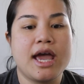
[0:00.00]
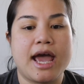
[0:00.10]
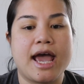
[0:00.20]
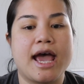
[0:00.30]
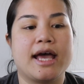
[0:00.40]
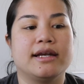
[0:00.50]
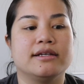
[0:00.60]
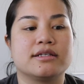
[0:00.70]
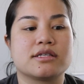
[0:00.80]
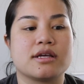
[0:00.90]

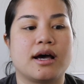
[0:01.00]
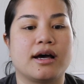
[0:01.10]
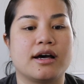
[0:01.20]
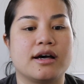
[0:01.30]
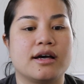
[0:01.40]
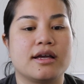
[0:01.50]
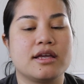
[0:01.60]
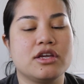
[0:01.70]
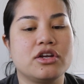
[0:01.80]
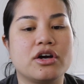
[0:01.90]
and uh
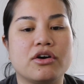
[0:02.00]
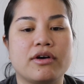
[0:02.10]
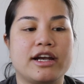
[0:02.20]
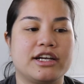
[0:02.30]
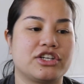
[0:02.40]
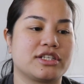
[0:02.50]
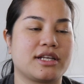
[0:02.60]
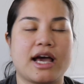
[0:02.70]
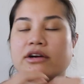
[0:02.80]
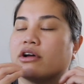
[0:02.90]
you know, and it
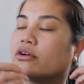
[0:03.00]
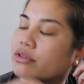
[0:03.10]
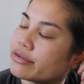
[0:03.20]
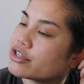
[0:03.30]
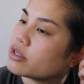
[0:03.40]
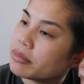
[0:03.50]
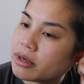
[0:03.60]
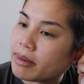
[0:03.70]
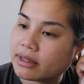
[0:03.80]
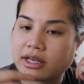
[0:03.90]
just, I don't know, there was
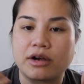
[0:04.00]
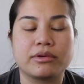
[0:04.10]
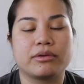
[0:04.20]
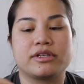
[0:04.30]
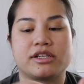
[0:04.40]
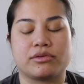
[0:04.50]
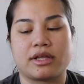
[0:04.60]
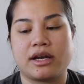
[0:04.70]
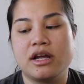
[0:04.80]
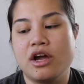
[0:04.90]
something about that I really want to stick
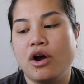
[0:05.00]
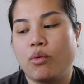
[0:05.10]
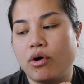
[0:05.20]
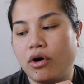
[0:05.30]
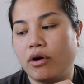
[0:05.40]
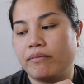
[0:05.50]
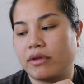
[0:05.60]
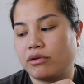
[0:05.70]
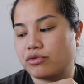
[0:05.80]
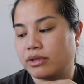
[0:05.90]
with it. Well,
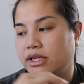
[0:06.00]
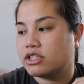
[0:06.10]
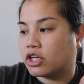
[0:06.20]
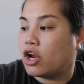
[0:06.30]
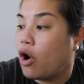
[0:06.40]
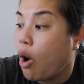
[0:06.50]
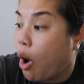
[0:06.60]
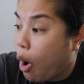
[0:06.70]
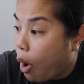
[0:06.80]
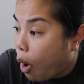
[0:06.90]
I was really insecure